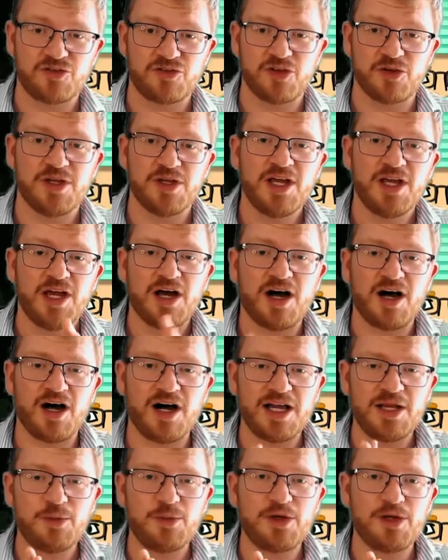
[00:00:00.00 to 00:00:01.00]
So
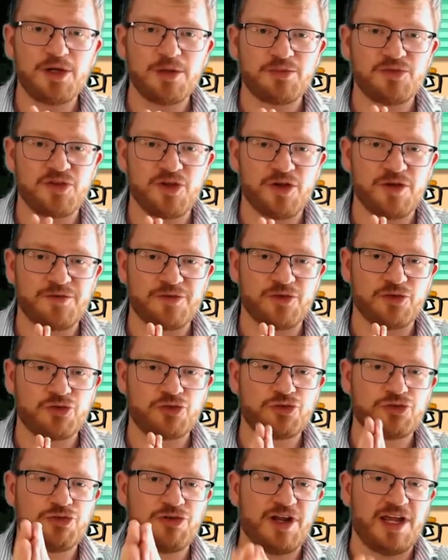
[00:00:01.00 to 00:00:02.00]
I will observe the
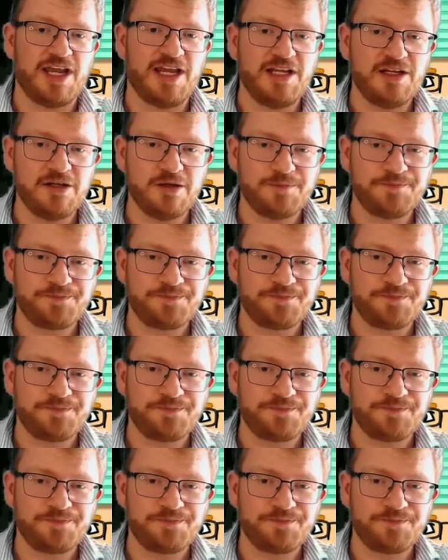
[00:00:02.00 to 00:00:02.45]
train